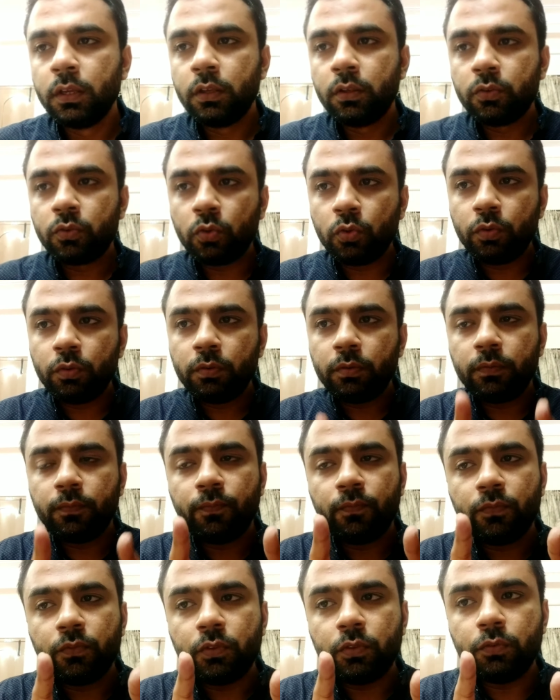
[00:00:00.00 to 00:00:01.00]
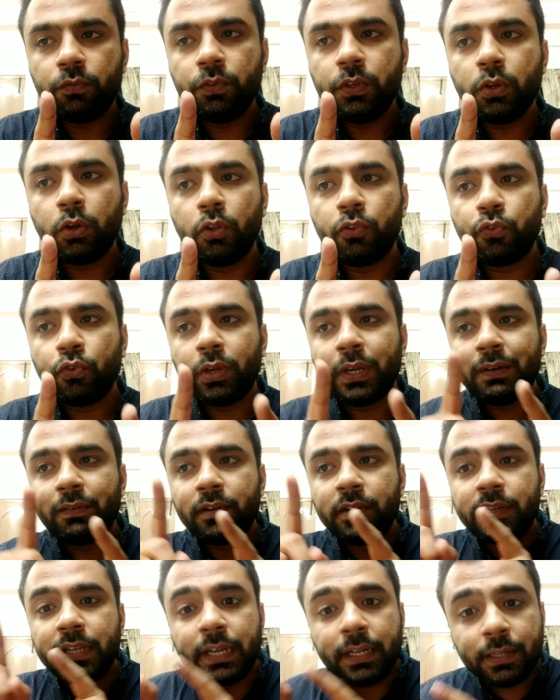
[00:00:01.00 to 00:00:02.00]
So we also have
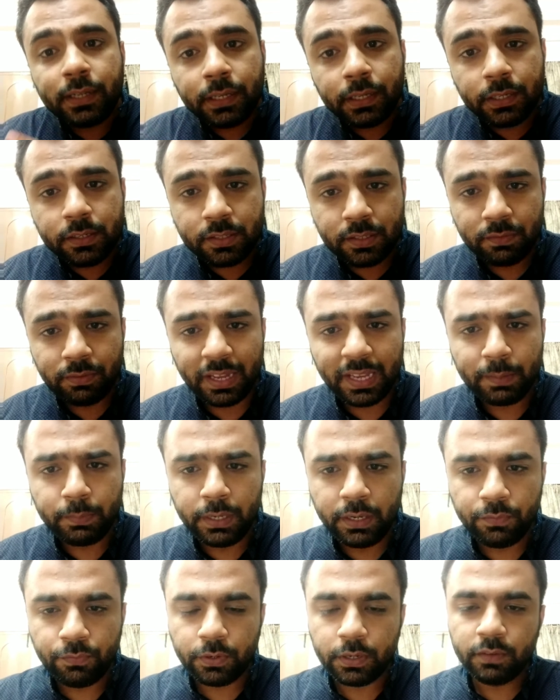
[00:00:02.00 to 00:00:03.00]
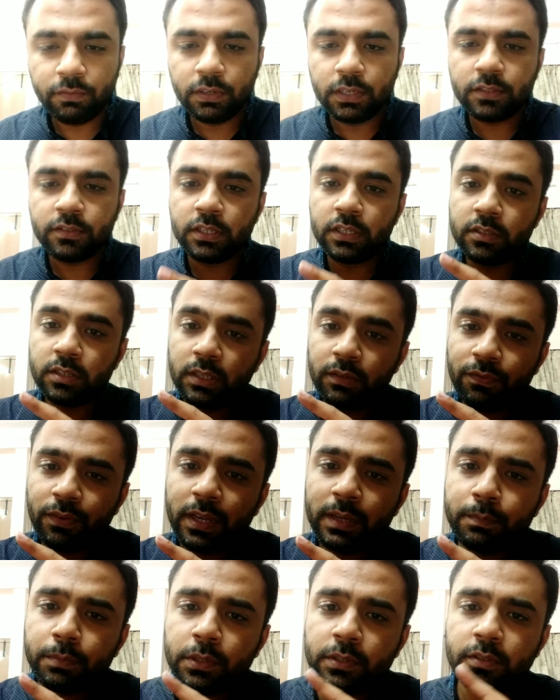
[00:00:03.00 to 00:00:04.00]
a debt aggressive hybrid fund where
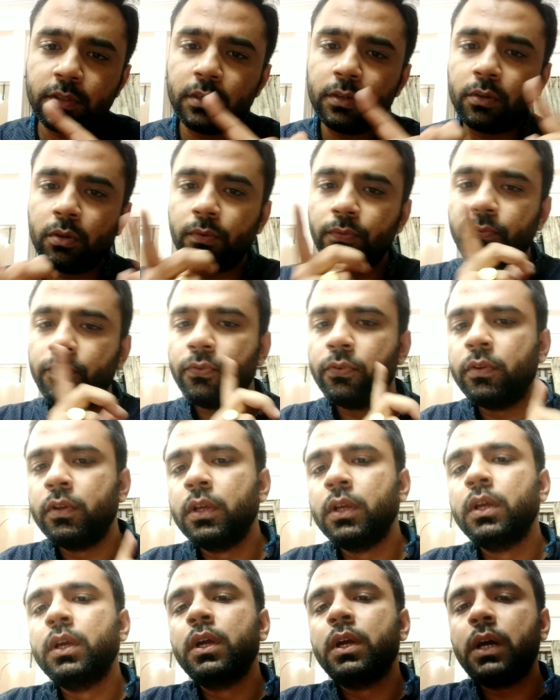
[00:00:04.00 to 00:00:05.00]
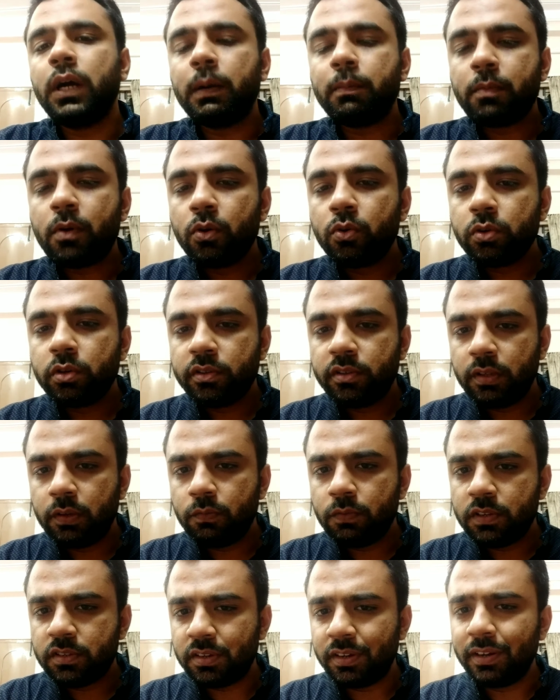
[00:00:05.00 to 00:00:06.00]
65% of amount is
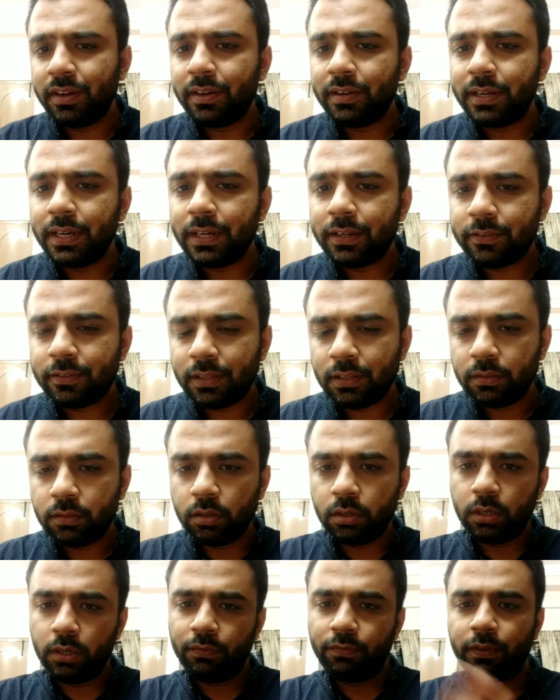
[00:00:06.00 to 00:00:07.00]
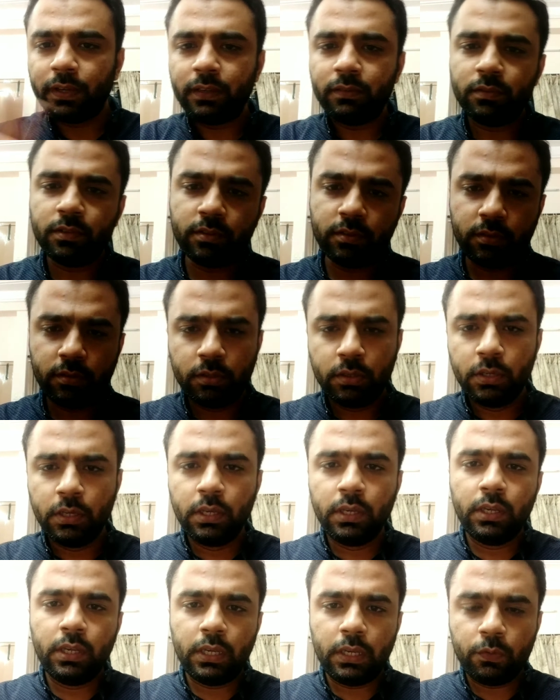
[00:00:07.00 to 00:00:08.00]
invested in debts and 35 is
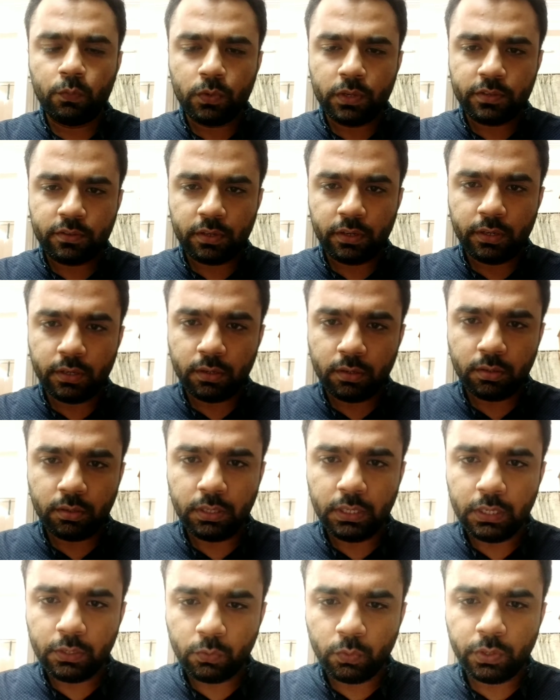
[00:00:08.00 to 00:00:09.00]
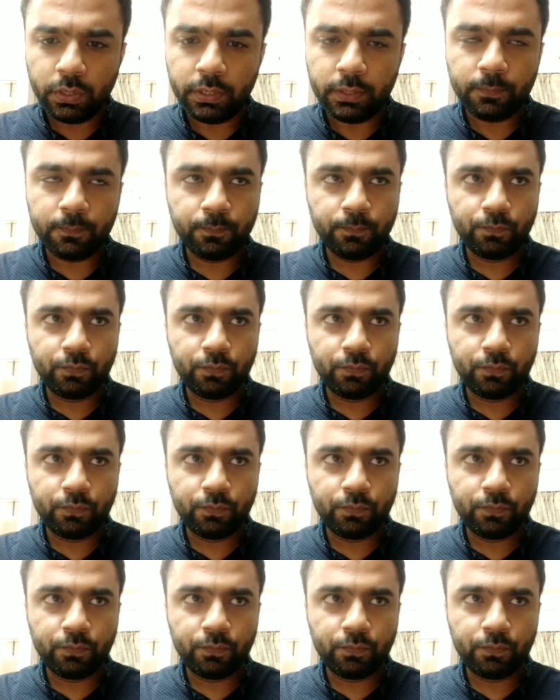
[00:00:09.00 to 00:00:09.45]
invested in equity.